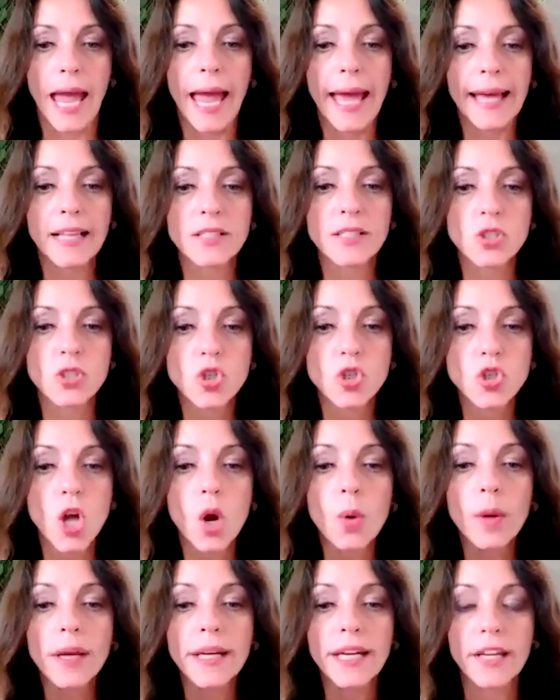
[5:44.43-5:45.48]
and
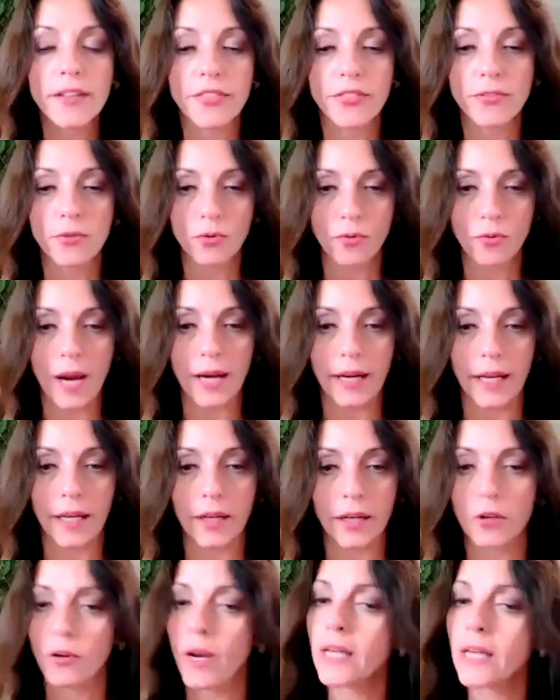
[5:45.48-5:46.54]
showing it through
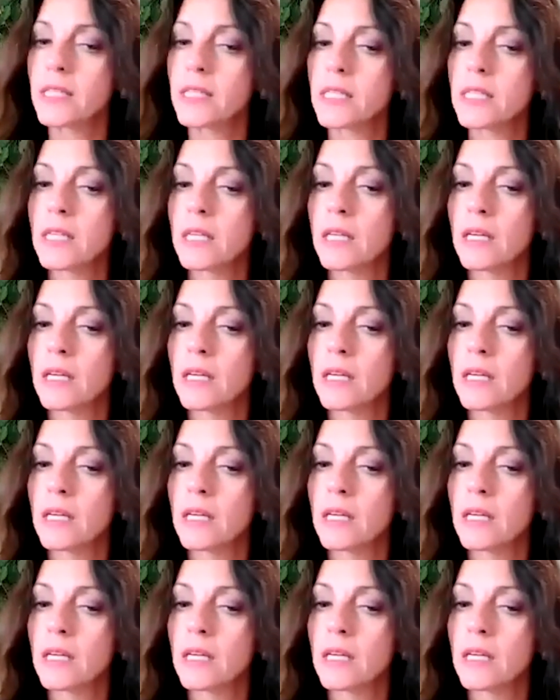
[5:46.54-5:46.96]
writing. Correct?